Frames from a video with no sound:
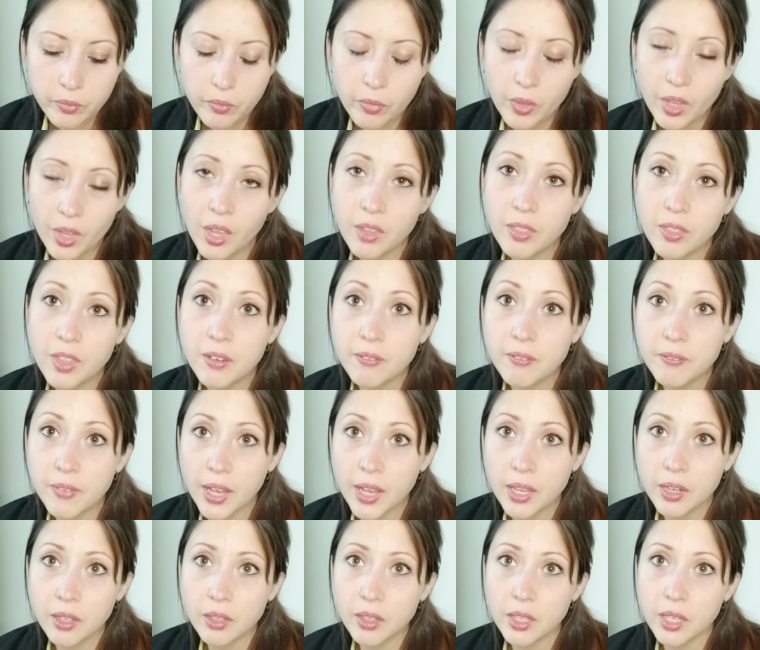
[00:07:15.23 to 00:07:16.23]
And then
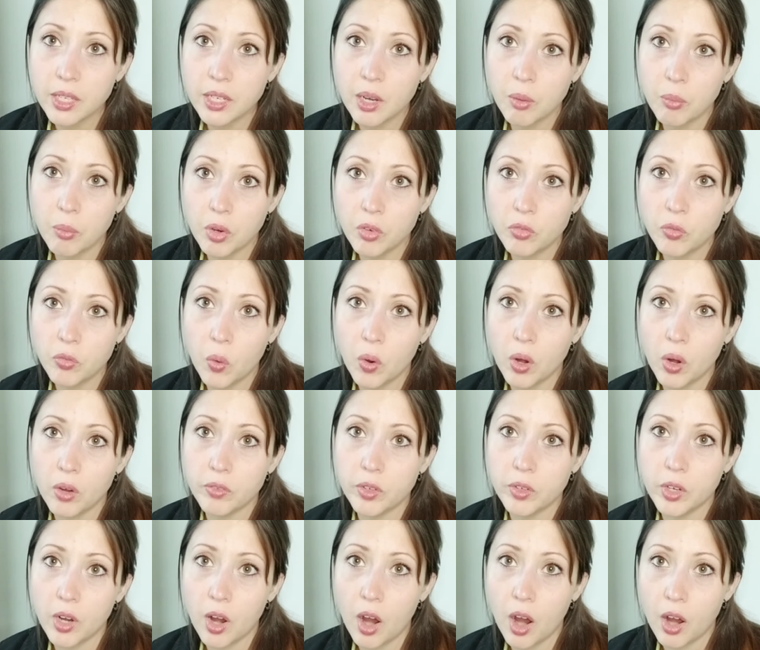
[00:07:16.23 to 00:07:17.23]
finally, number 4
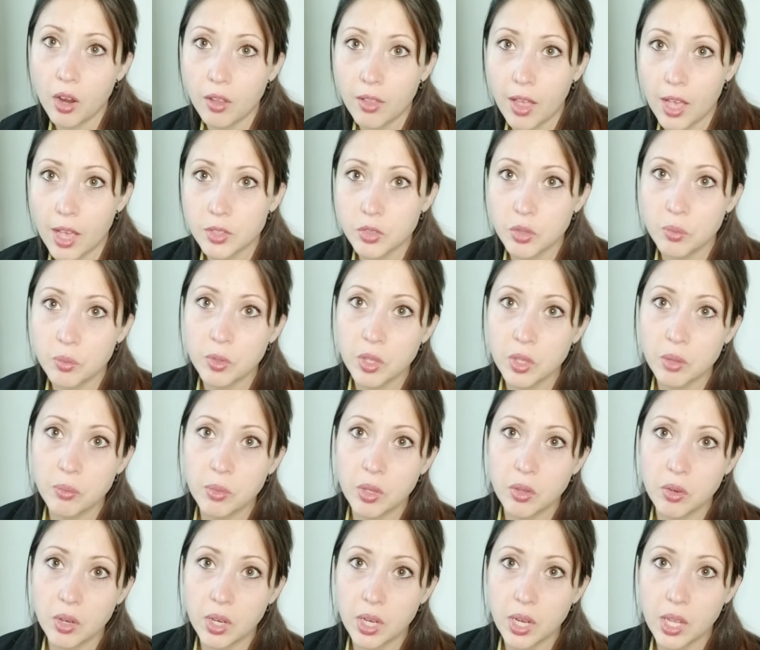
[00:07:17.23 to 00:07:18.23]
for our classroom
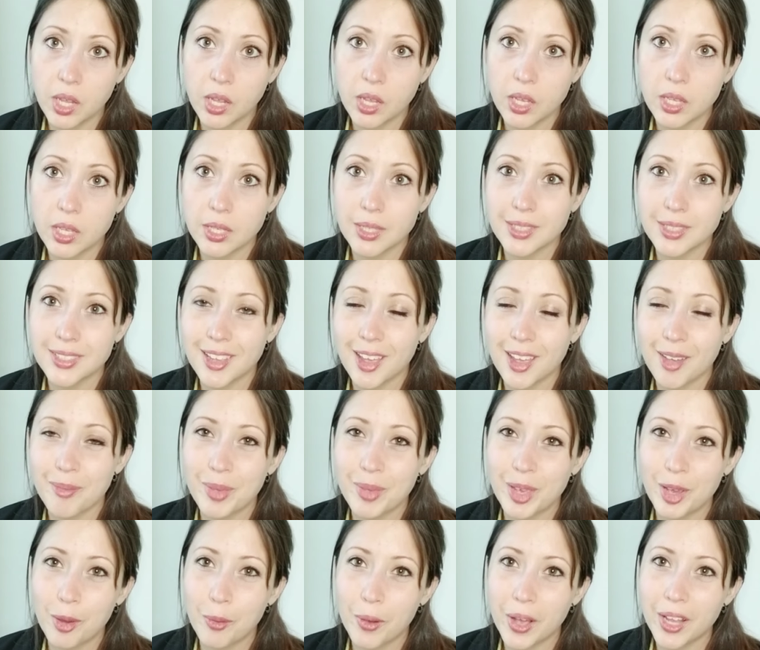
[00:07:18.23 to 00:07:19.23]
community is a
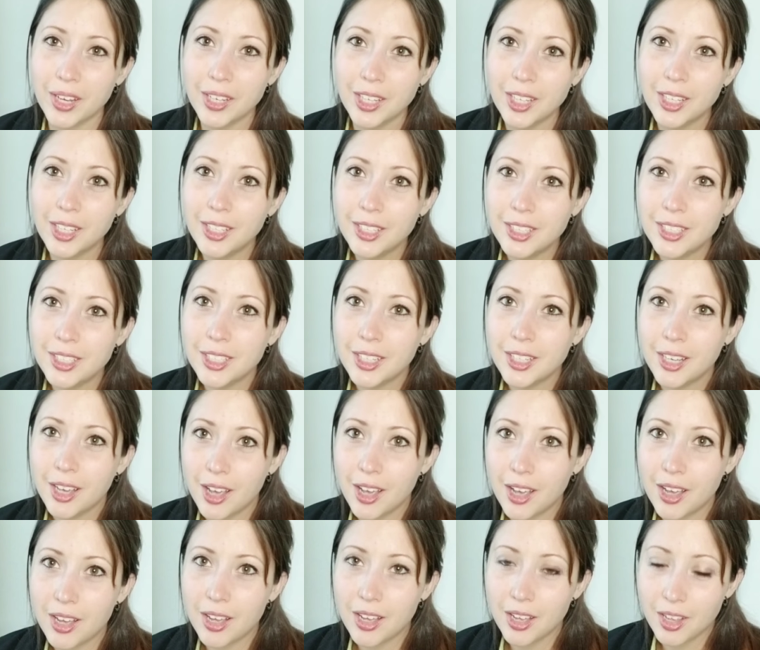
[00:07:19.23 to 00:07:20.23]
big one.
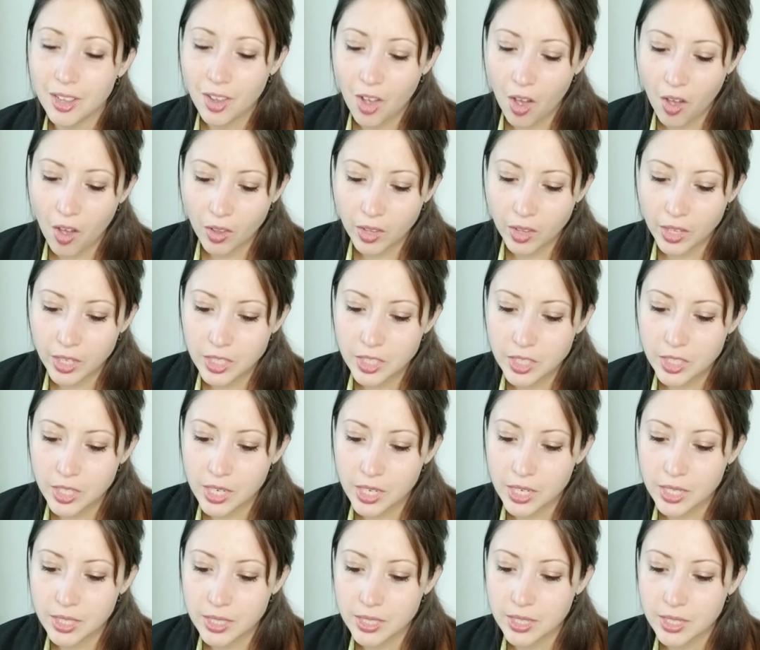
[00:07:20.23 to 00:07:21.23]
College
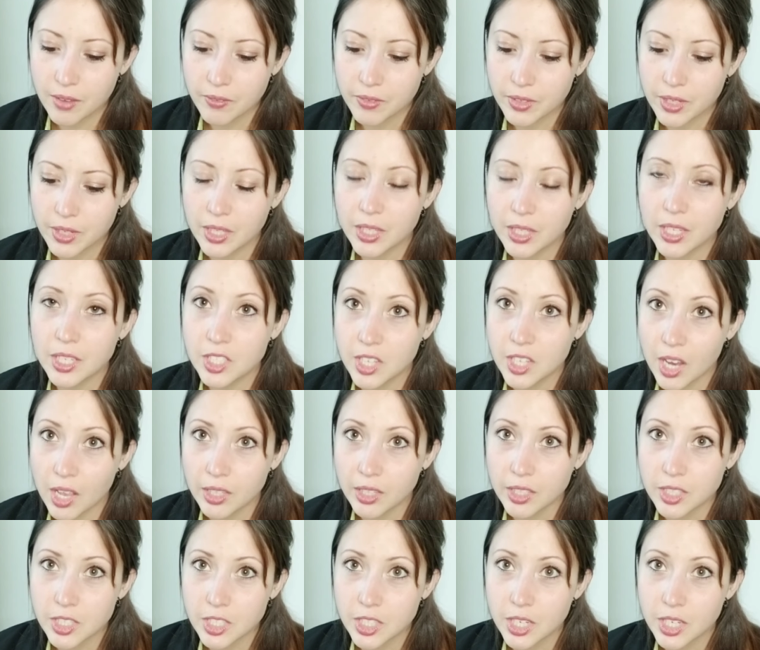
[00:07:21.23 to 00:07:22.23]
is definitely
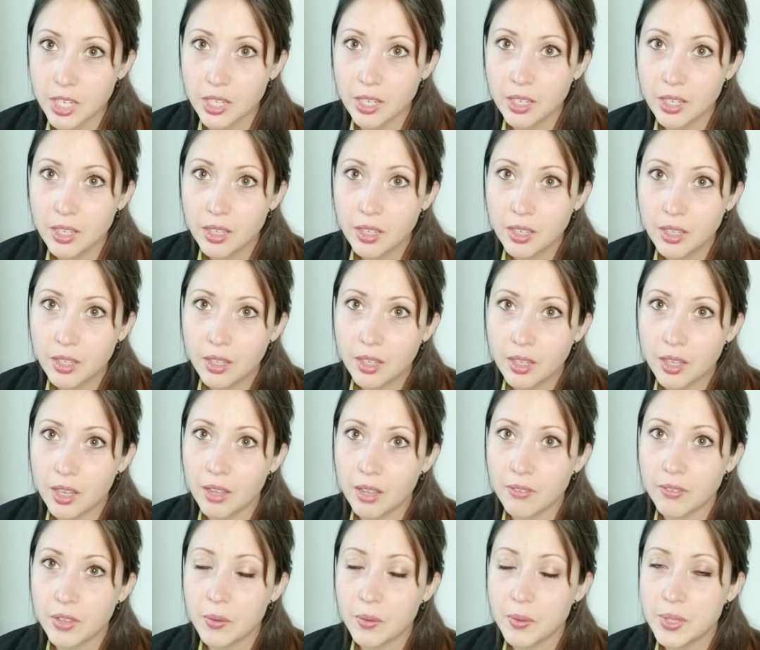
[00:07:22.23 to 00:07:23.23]
challenging.
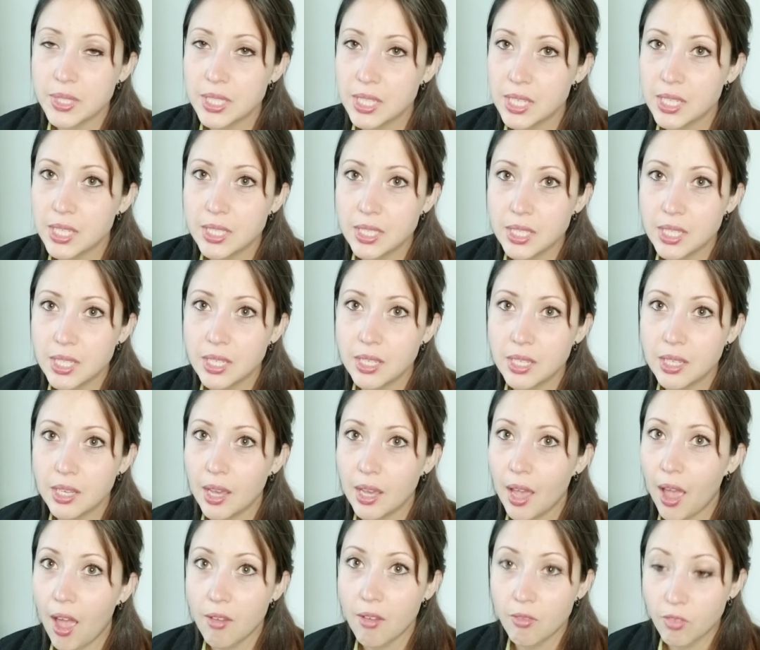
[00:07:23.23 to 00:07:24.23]
If it was
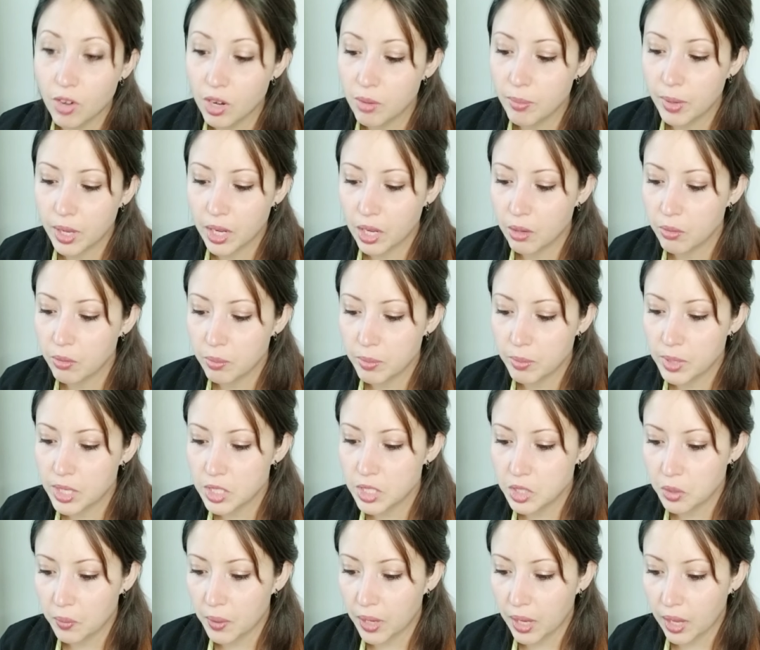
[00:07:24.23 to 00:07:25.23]
easy, everybody would be
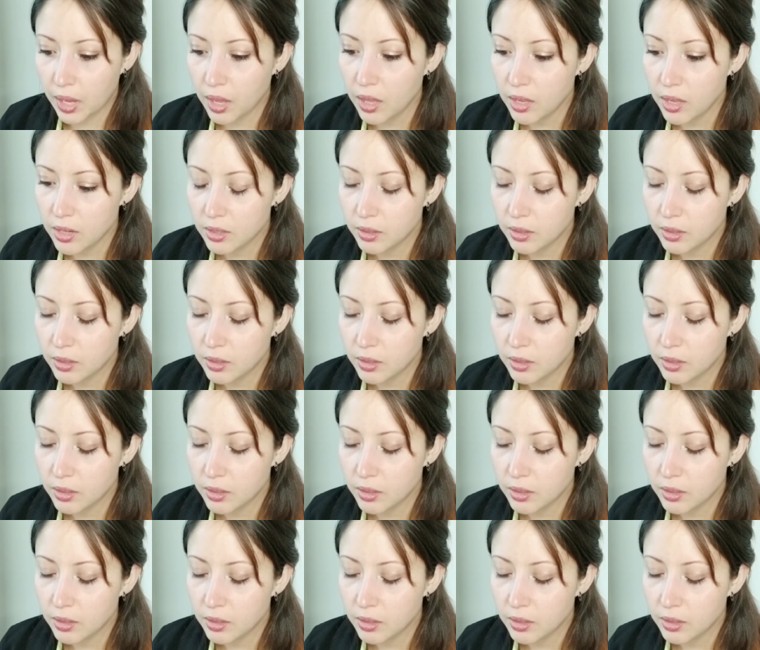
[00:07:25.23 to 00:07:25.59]
doing it.